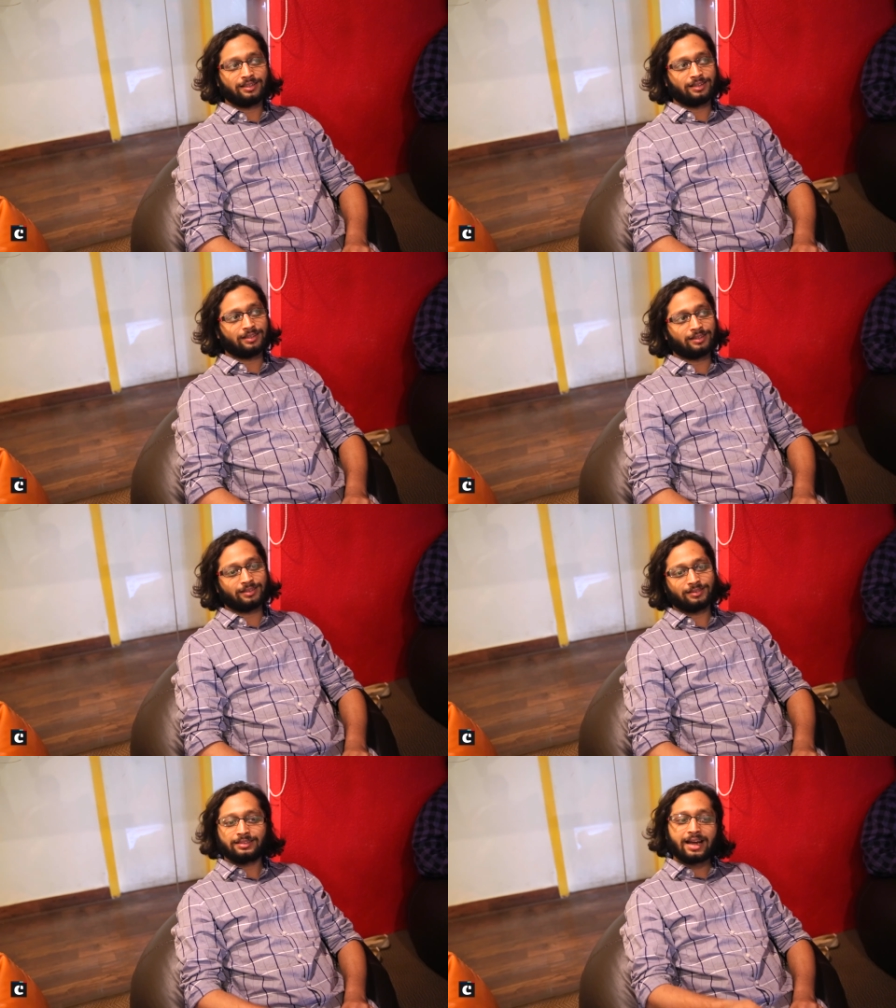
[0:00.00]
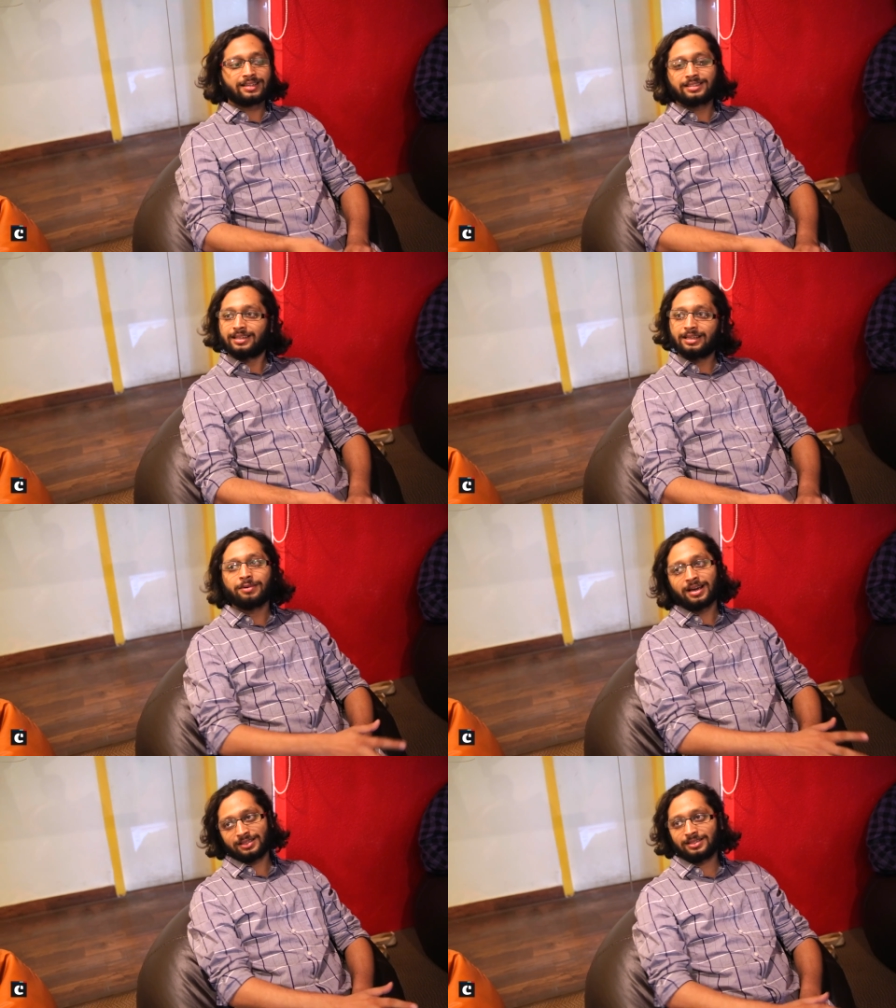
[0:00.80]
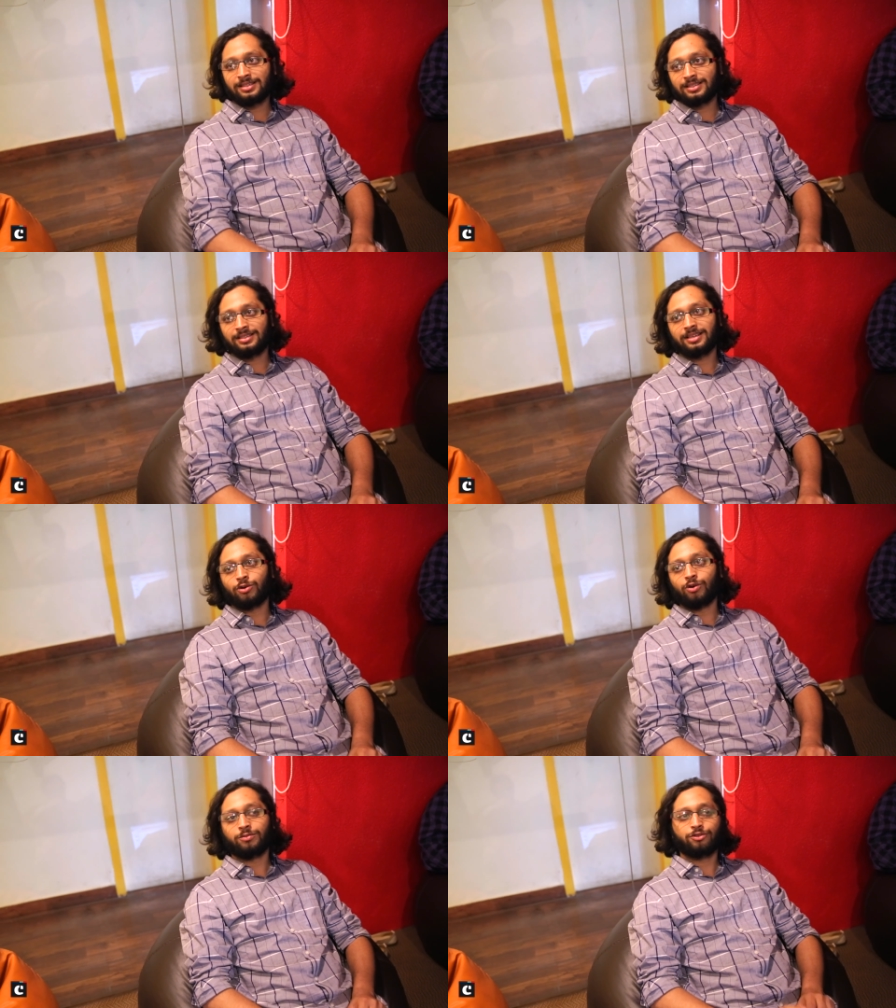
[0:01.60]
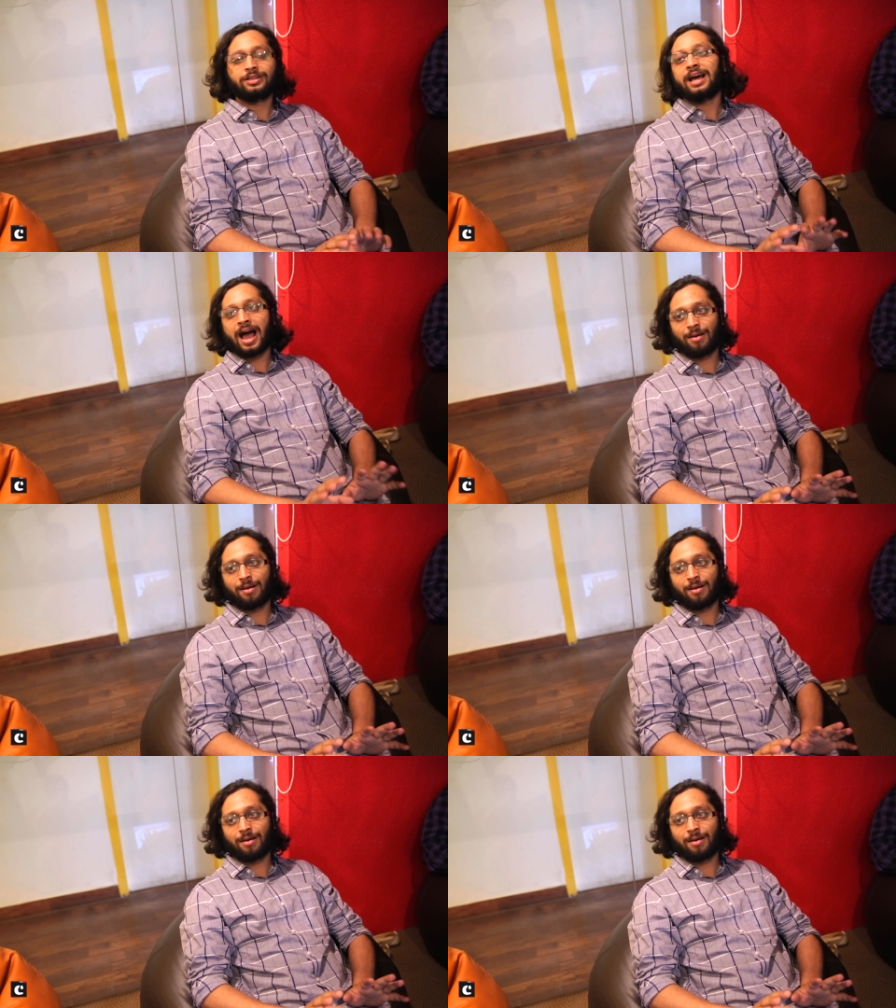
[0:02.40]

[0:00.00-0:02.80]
that scheme has reached their home, so they are